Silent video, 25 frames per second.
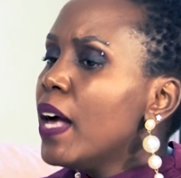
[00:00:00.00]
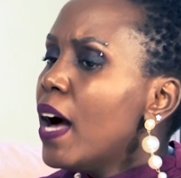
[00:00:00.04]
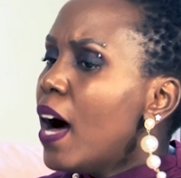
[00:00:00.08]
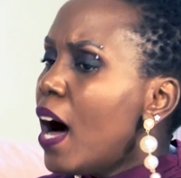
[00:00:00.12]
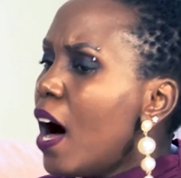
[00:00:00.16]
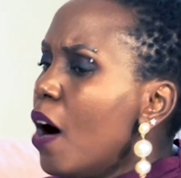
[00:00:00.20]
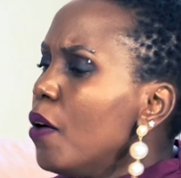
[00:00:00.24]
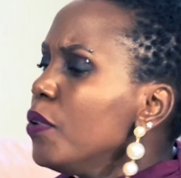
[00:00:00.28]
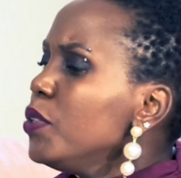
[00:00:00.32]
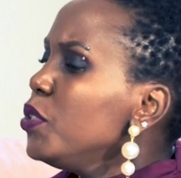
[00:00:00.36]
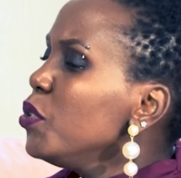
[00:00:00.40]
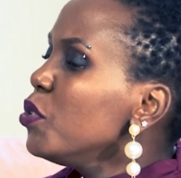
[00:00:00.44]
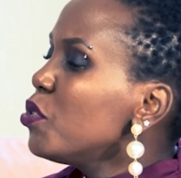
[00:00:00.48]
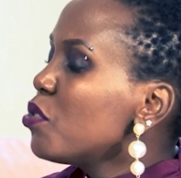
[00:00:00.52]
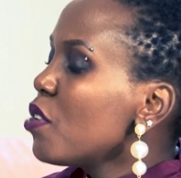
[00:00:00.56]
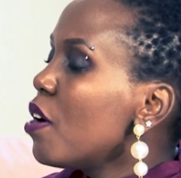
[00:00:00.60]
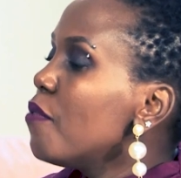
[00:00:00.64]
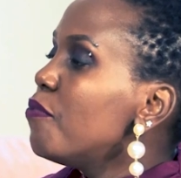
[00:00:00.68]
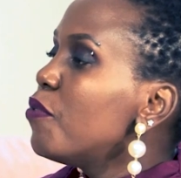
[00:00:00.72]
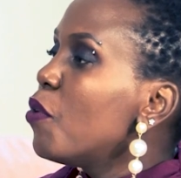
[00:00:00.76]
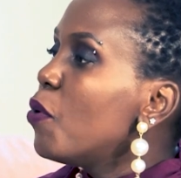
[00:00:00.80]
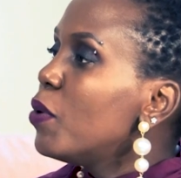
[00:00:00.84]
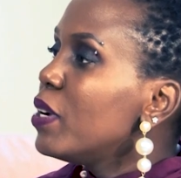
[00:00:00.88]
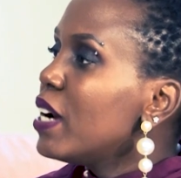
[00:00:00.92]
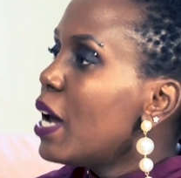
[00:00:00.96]
How do you
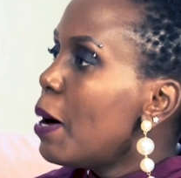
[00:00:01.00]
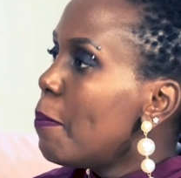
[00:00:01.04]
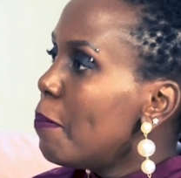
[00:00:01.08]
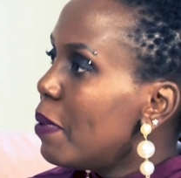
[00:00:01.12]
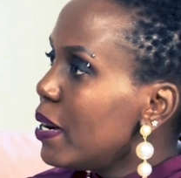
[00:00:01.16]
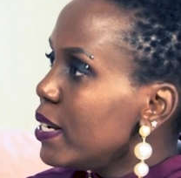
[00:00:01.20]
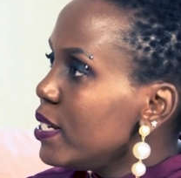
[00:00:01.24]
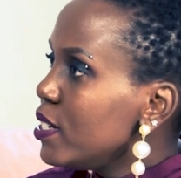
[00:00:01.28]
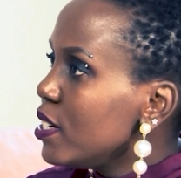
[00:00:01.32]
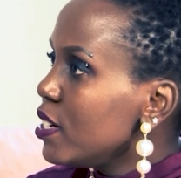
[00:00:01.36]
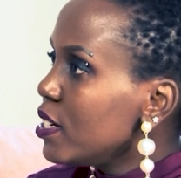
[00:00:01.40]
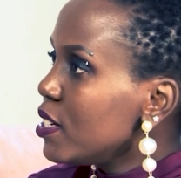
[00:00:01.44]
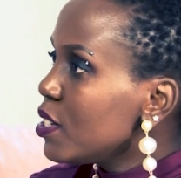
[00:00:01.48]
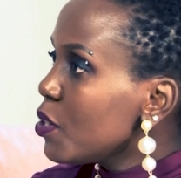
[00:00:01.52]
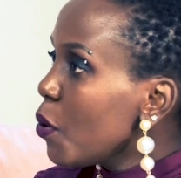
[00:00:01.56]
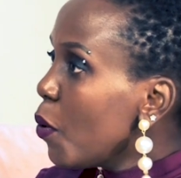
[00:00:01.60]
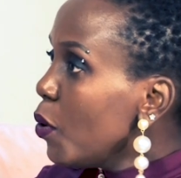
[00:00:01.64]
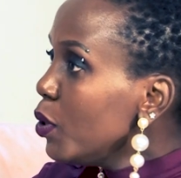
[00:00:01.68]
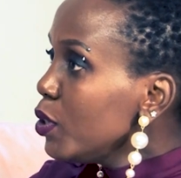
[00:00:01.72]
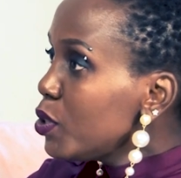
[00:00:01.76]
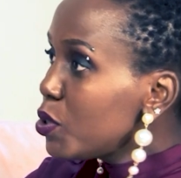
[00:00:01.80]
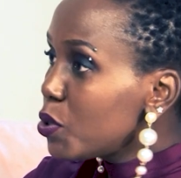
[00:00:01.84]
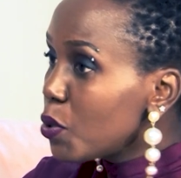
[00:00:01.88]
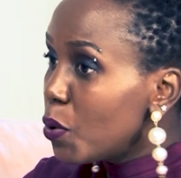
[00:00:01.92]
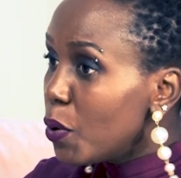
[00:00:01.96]
travel on a budget?
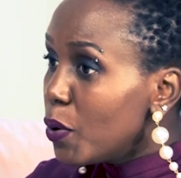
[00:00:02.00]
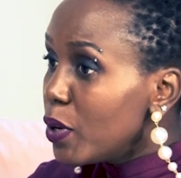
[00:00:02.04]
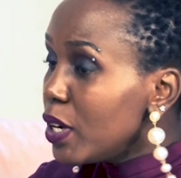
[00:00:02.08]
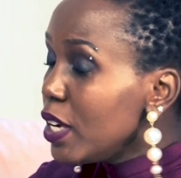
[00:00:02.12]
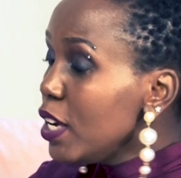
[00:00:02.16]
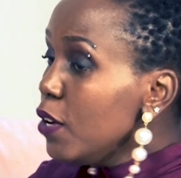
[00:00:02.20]
Also,